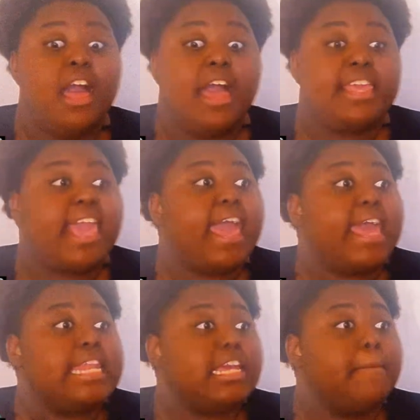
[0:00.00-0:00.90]
And yeah,
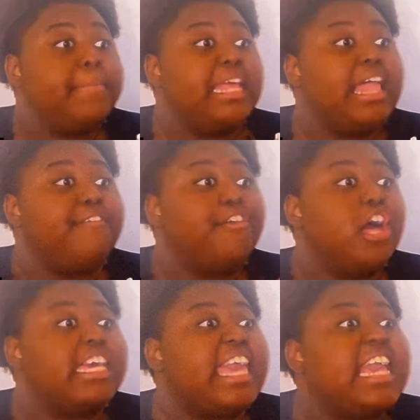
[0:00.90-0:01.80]
and it can be like for
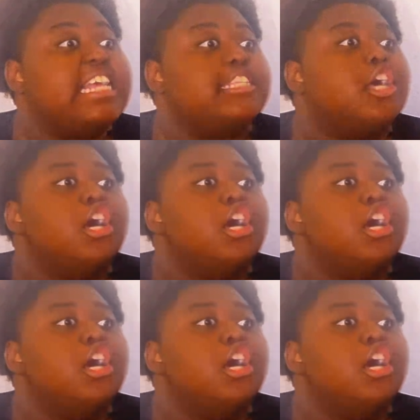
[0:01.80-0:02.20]
her keys.